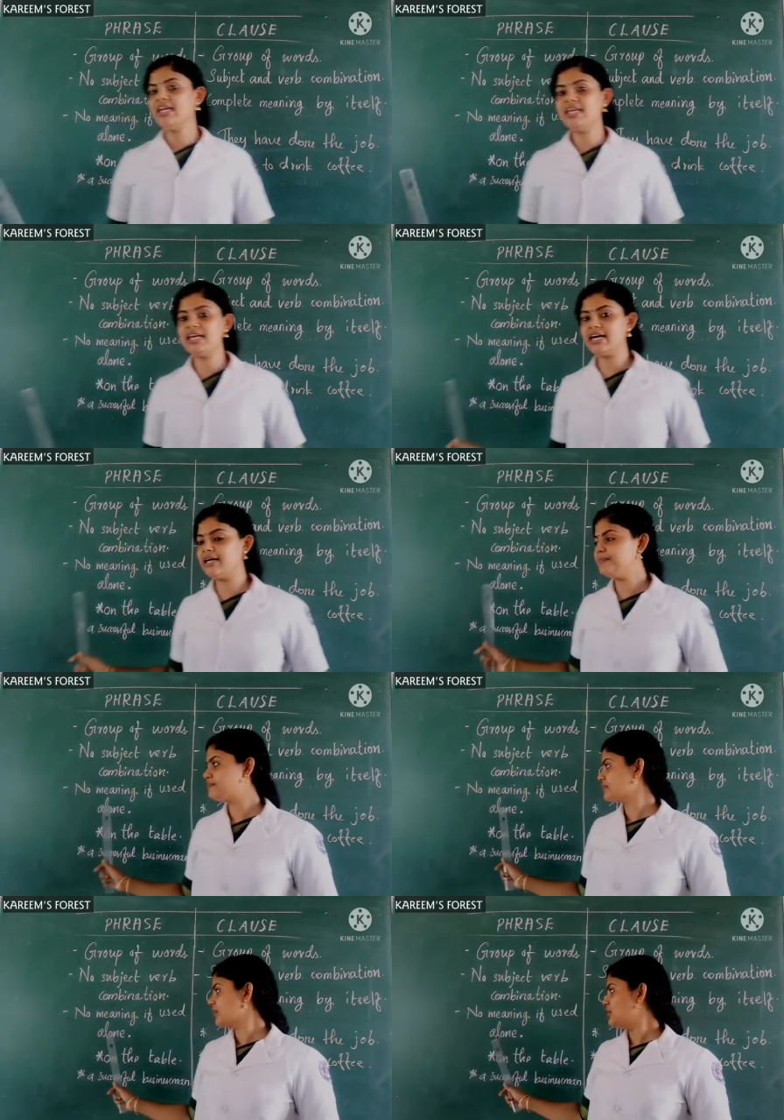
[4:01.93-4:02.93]
Here,
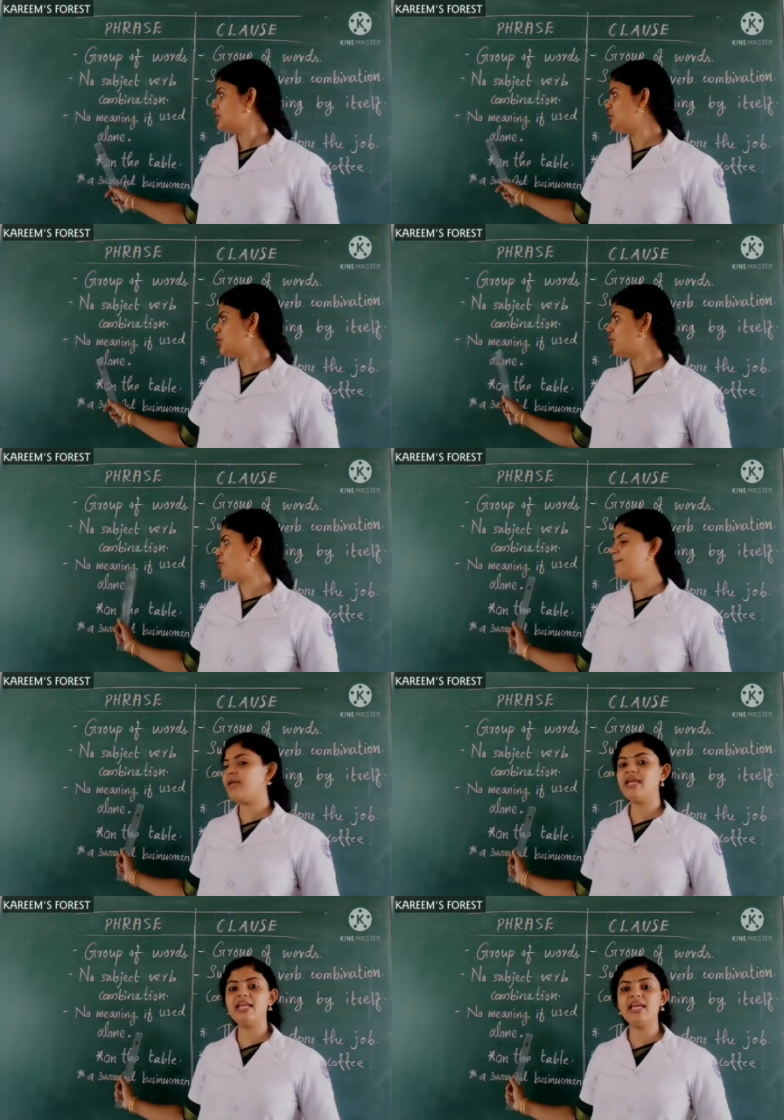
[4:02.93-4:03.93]
no
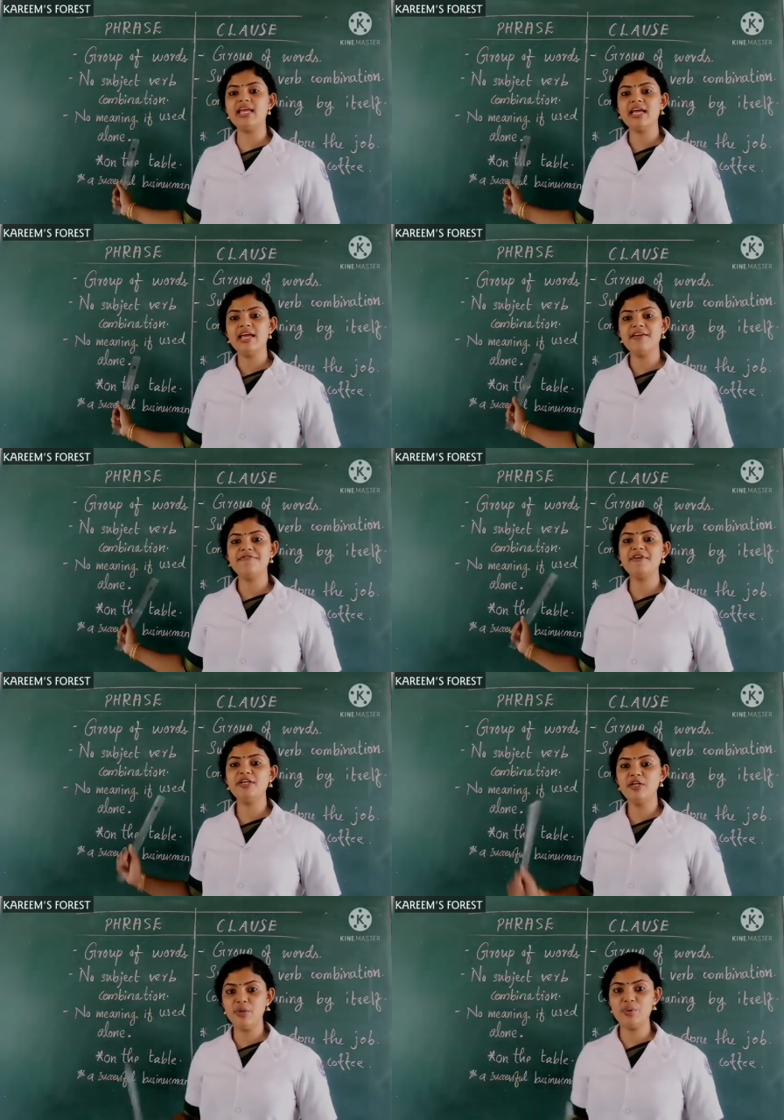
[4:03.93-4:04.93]
meaning if
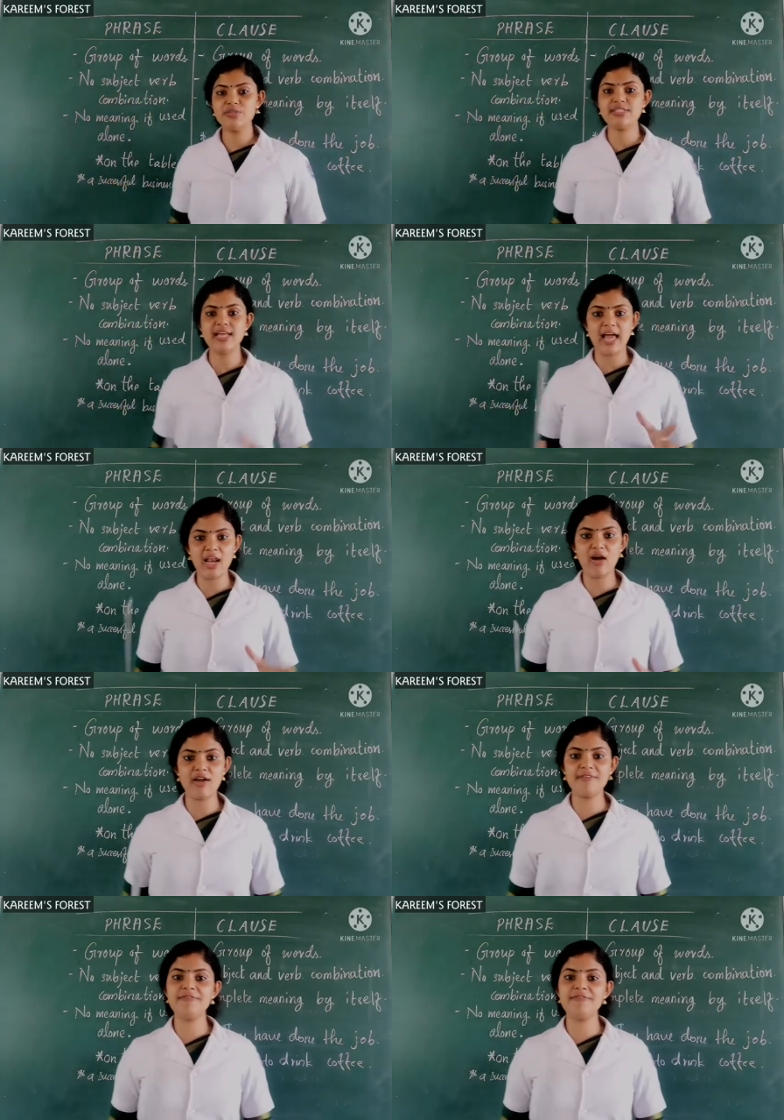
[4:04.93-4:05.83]
it used alone.